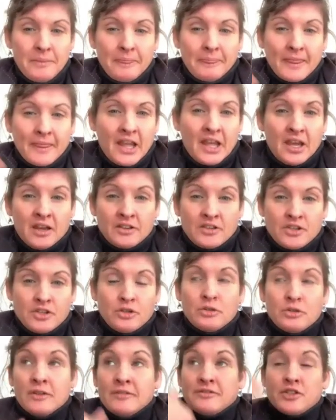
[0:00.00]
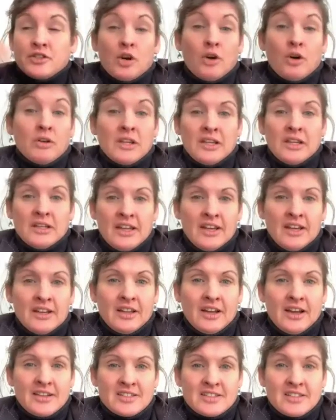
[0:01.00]
and you have totally
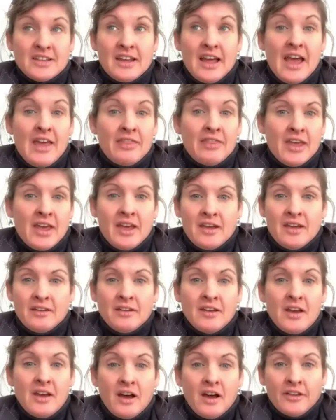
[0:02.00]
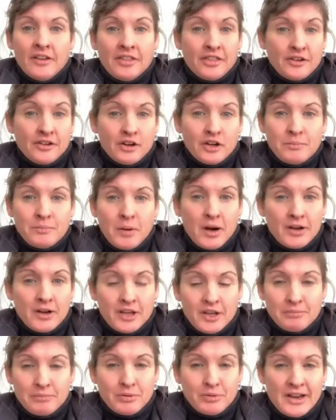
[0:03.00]
legalized it. And then a third party
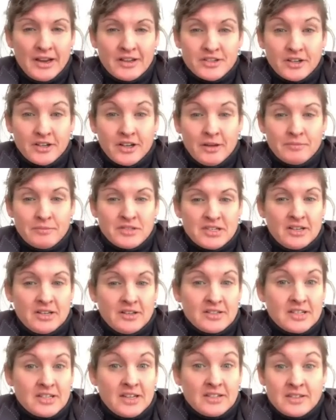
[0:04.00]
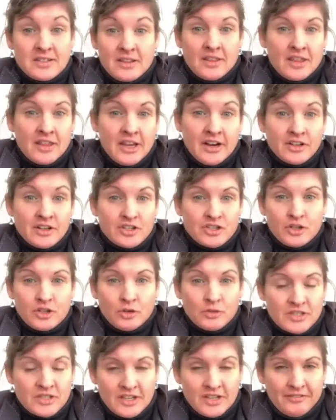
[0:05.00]
appraiser comes in and says, there's no
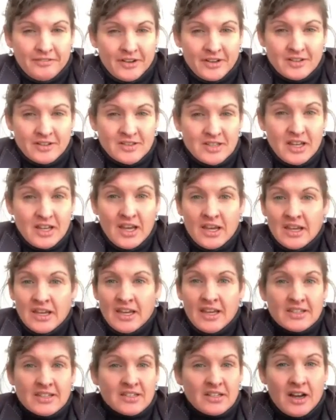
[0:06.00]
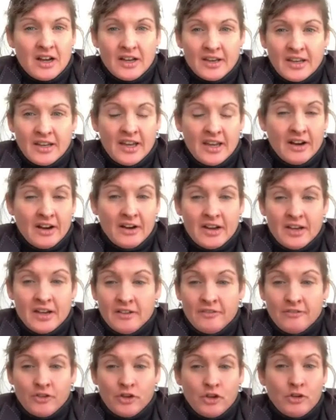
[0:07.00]
difference. He's not caring if
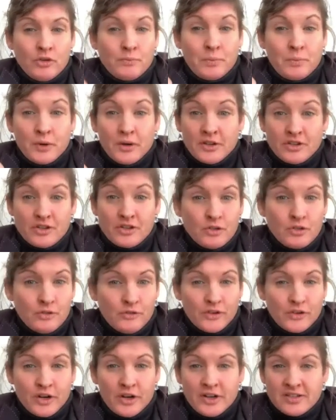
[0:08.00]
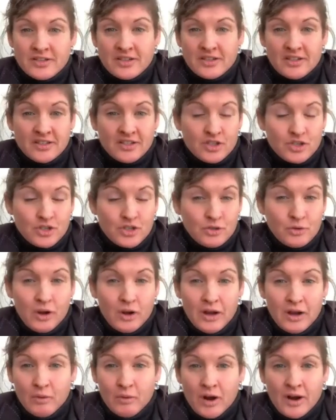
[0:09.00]
you put 2 furnaces, 2
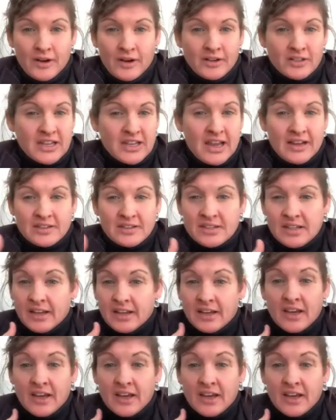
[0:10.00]
hot water tanks, like